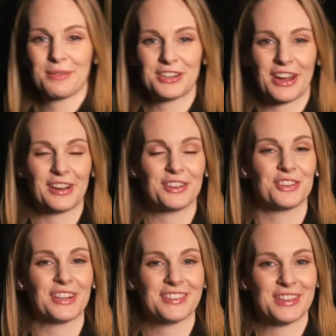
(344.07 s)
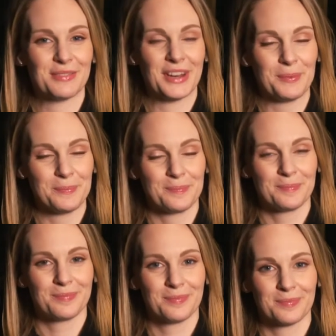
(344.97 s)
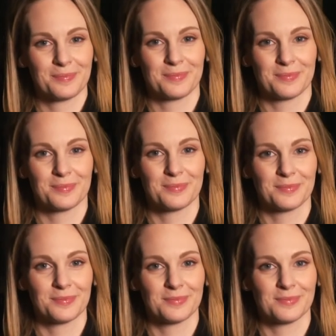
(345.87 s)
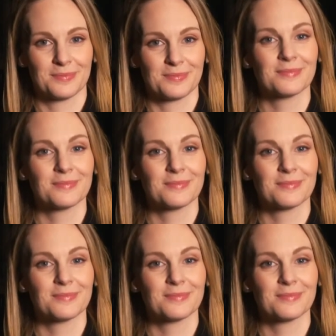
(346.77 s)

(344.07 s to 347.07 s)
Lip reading: Westminster, in fact. It's a double one.